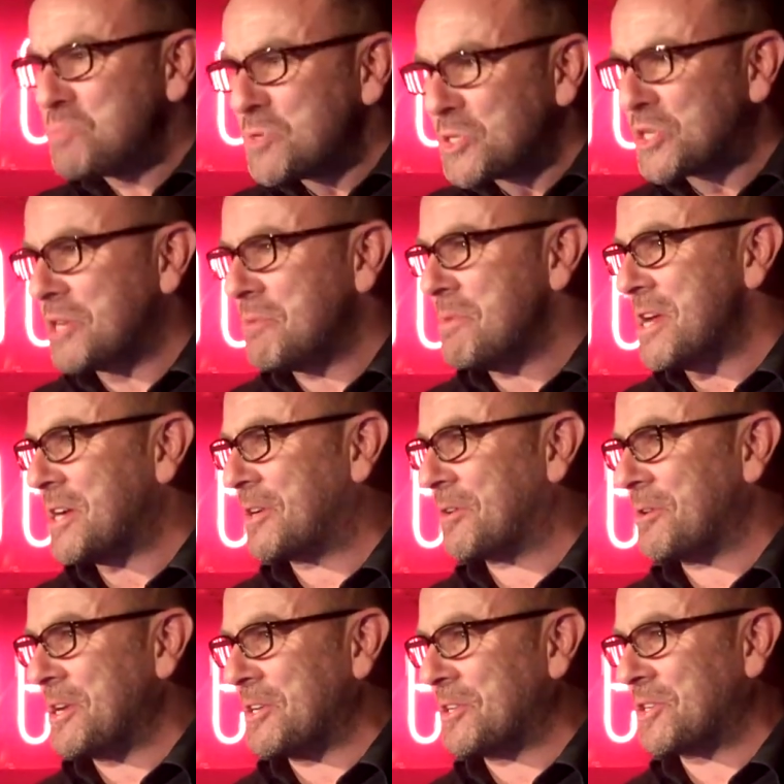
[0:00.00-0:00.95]
bosomy
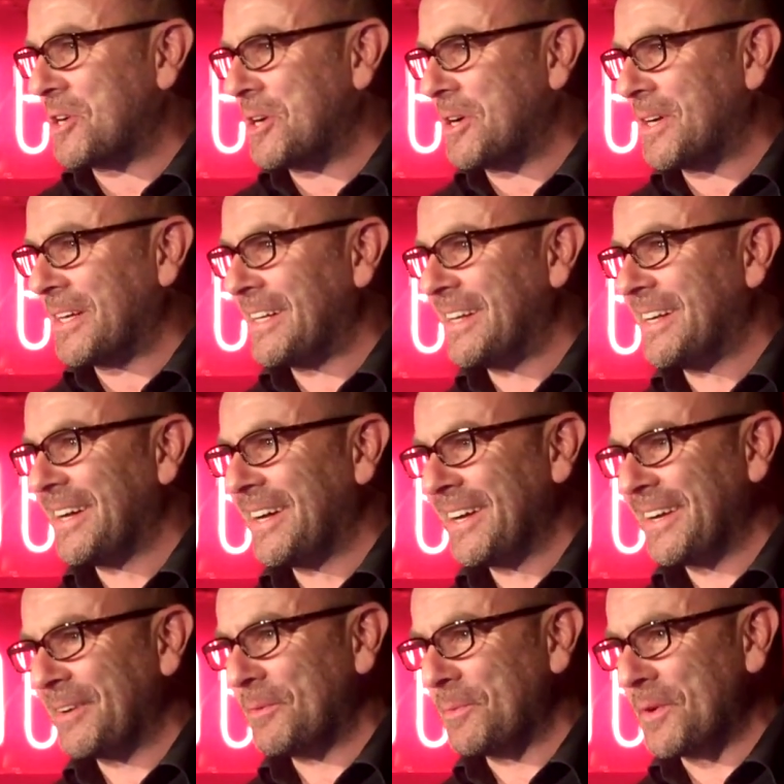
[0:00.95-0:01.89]
creature
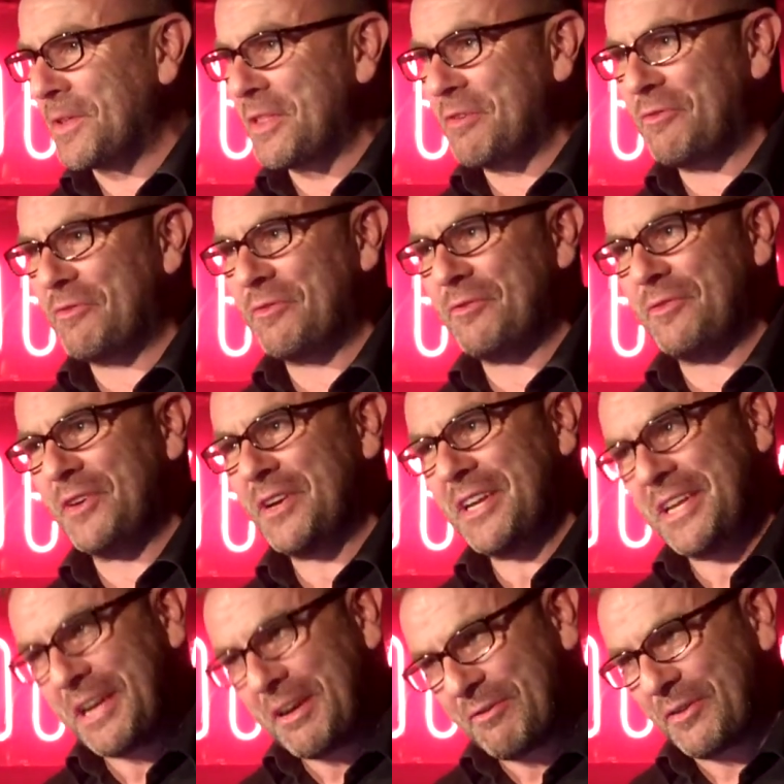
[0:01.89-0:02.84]
with a
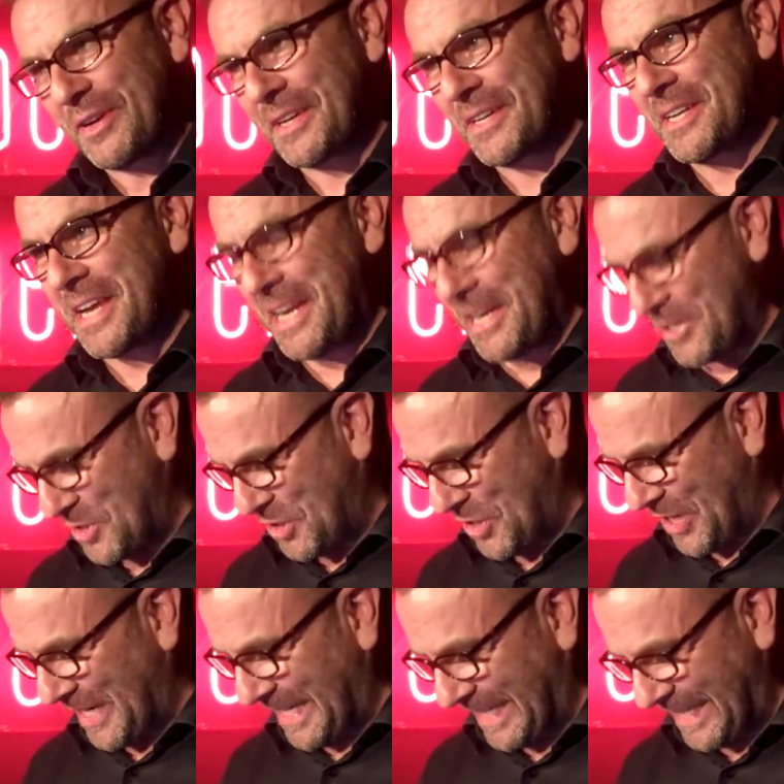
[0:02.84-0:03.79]
forgiving
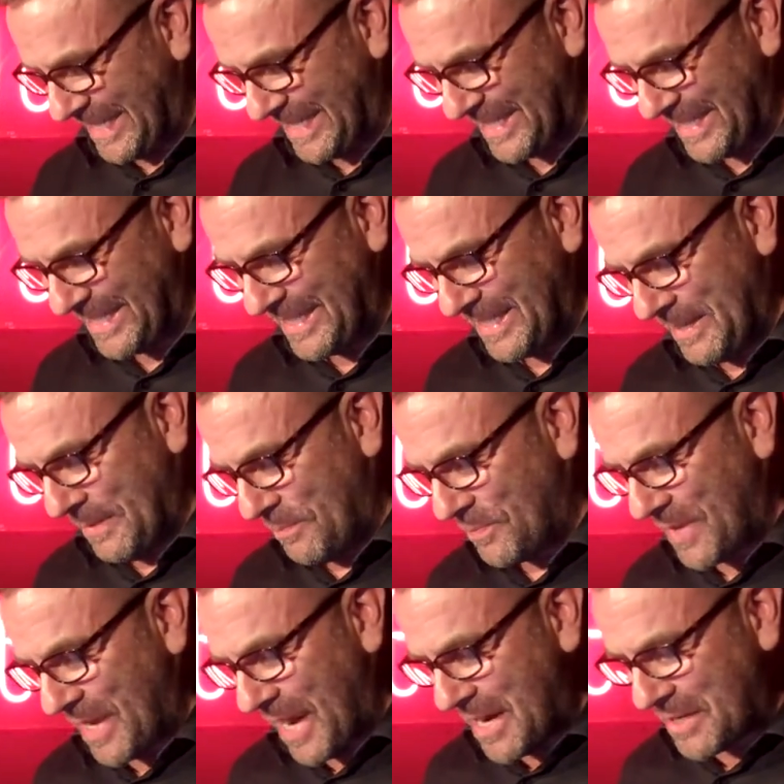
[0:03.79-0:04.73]
nature
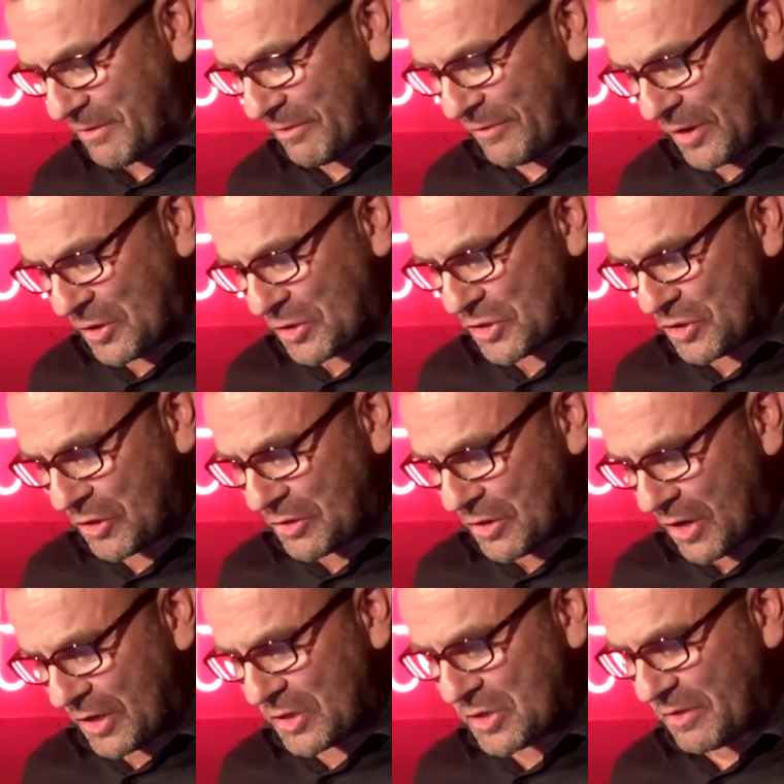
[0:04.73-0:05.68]
and a functional
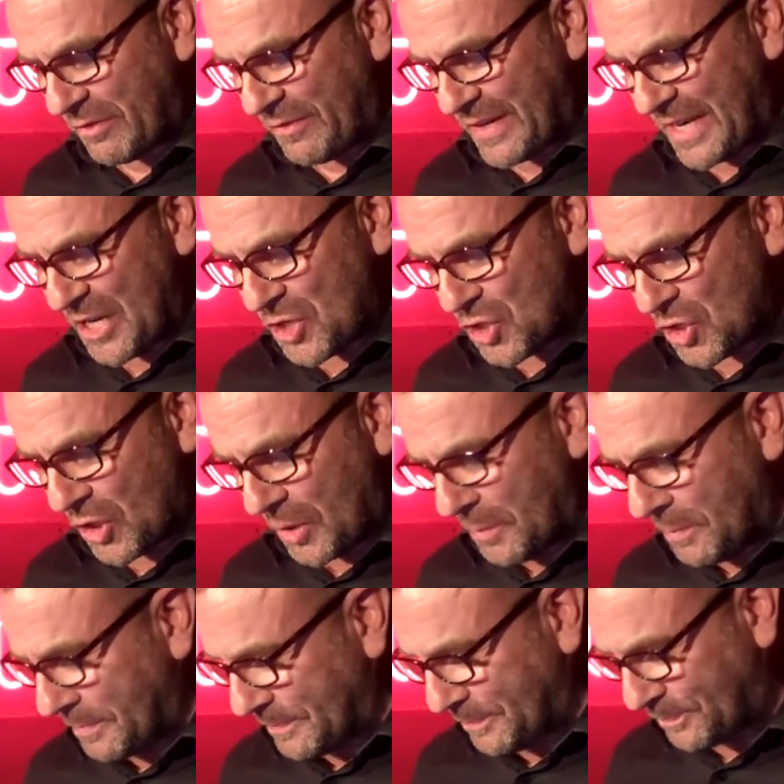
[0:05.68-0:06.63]
knowledge of
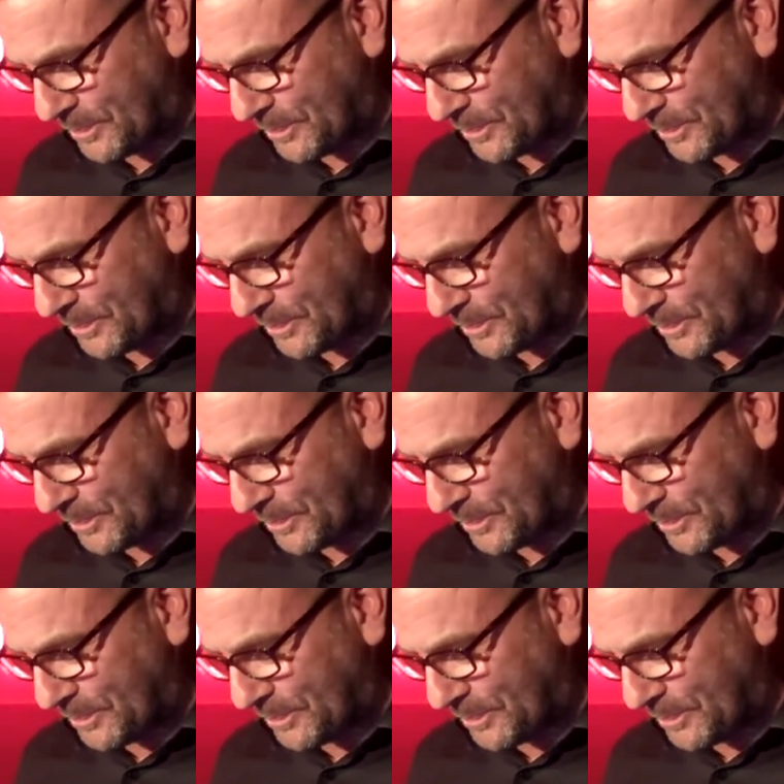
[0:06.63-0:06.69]
fellatio.